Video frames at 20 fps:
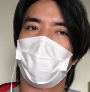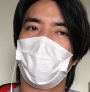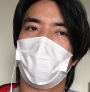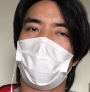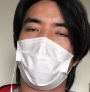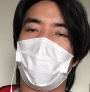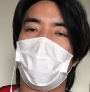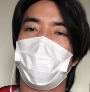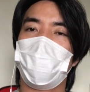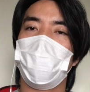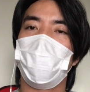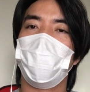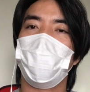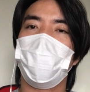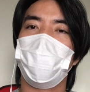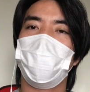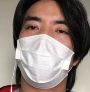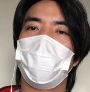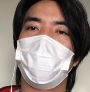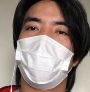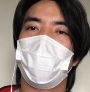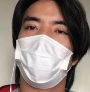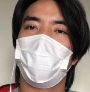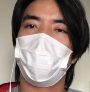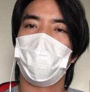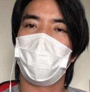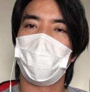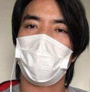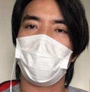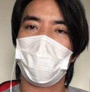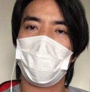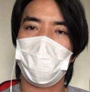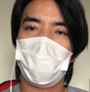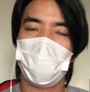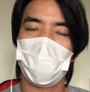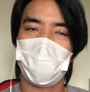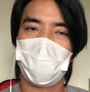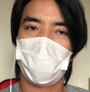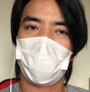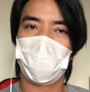while I'm doing the video,
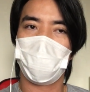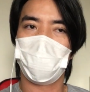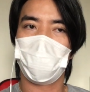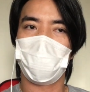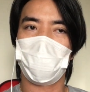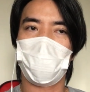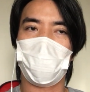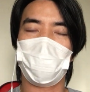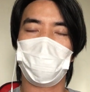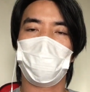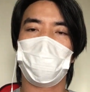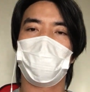I'm